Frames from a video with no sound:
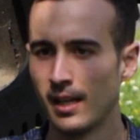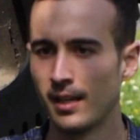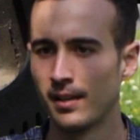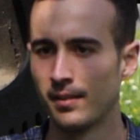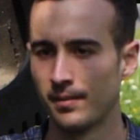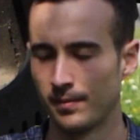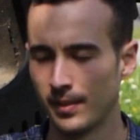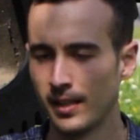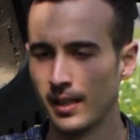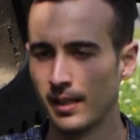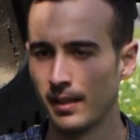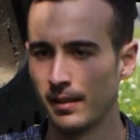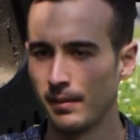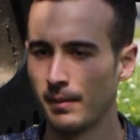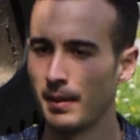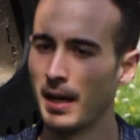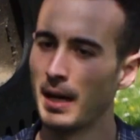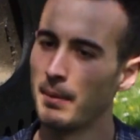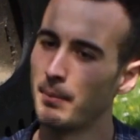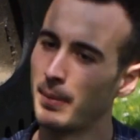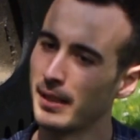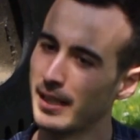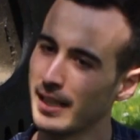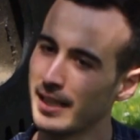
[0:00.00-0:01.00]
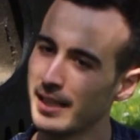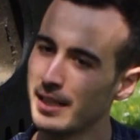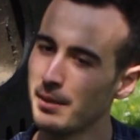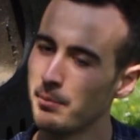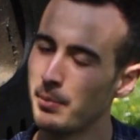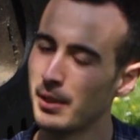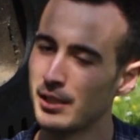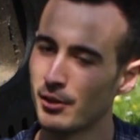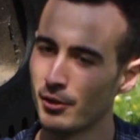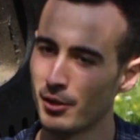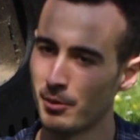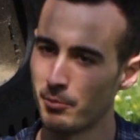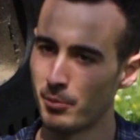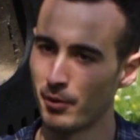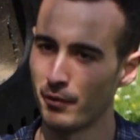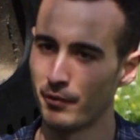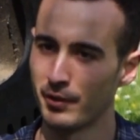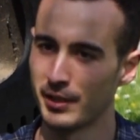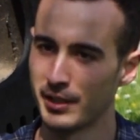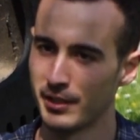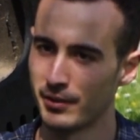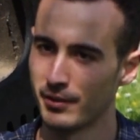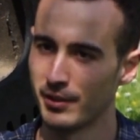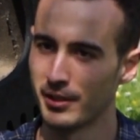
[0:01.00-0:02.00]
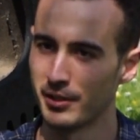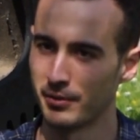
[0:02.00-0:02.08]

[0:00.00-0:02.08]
I didn't meet anybody here that couldn't